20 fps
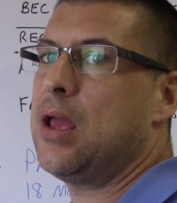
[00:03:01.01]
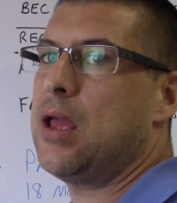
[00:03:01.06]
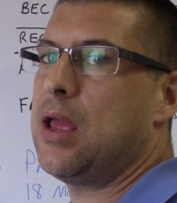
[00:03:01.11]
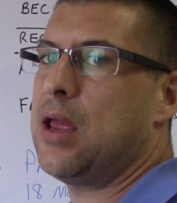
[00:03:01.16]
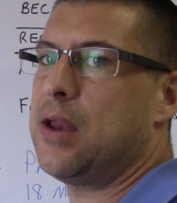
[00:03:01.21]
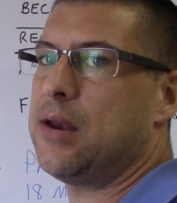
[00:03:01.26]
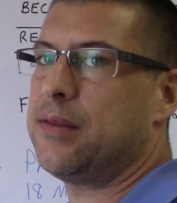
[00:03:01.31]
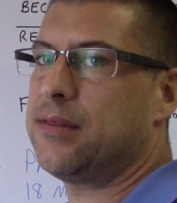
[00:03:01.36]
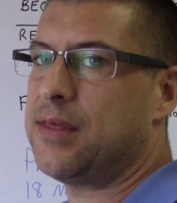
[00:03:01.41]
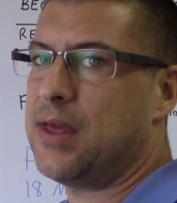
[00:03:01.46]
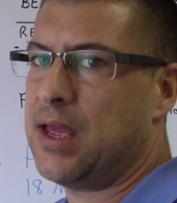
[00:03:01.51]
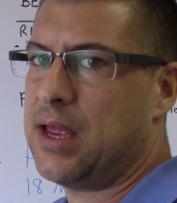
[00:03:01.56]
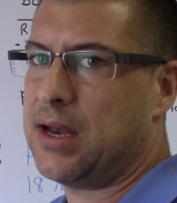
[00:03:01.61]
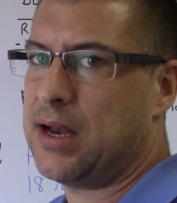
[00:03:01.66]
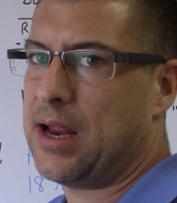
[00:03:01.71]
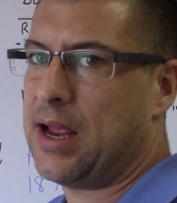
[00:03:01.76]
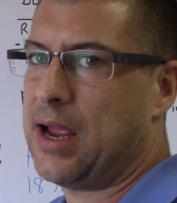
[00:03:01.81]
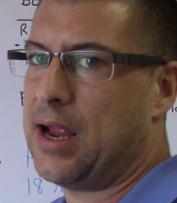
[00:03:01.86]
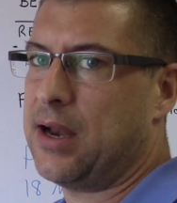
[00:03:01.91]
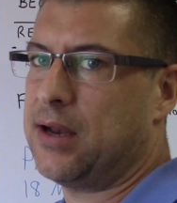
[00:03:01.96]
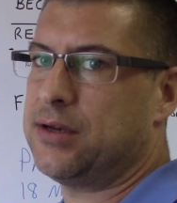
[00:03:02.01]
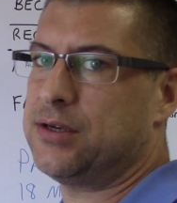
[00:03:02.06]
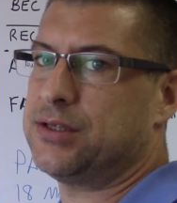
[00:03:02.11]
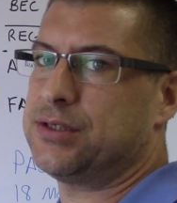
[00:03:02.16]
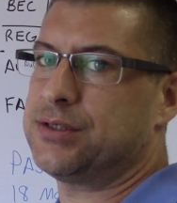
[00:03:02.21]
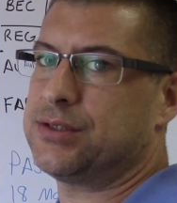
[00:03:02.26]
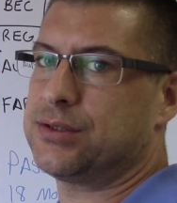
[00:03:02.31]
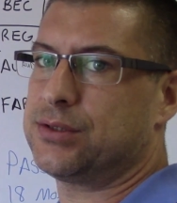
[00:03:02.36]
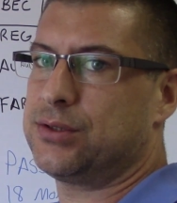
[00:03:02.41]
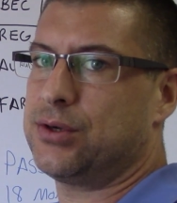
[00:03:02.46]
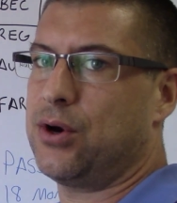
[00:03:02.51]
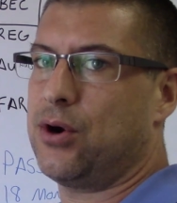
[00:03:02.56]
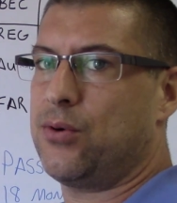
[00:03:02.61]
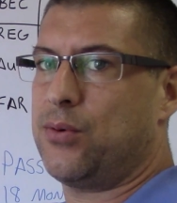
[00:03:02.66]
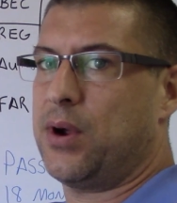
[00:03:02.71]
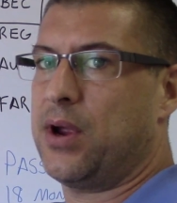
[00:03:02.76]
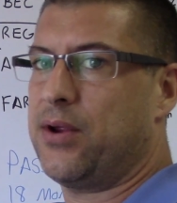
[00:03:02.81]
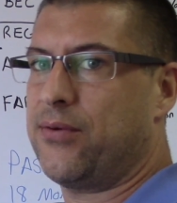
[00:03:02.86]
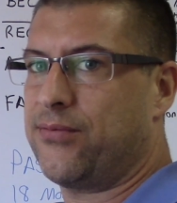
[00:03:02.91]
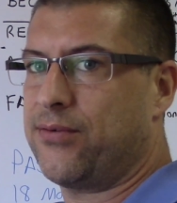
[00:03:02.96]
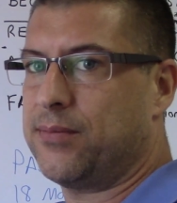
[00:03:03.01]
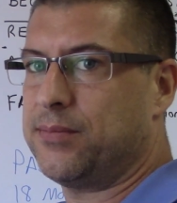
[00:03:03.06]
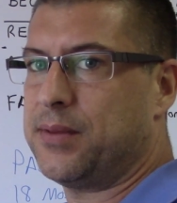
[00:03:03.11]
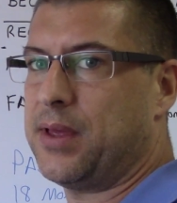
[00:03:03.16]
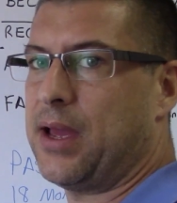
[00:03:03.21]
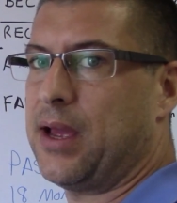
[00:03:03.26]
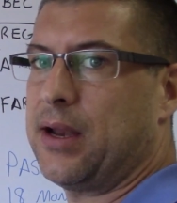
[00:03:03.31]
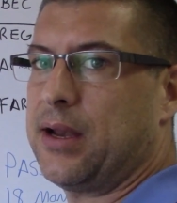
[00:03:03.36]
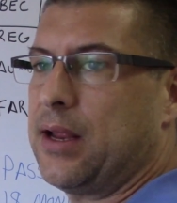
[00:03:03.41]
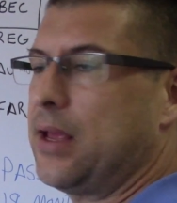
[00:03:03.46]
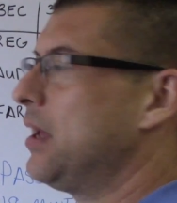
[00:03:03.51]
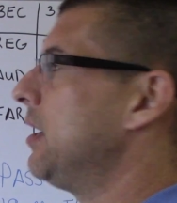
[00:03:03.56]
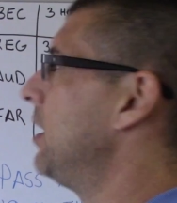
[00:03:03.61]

And then I had to just go away from that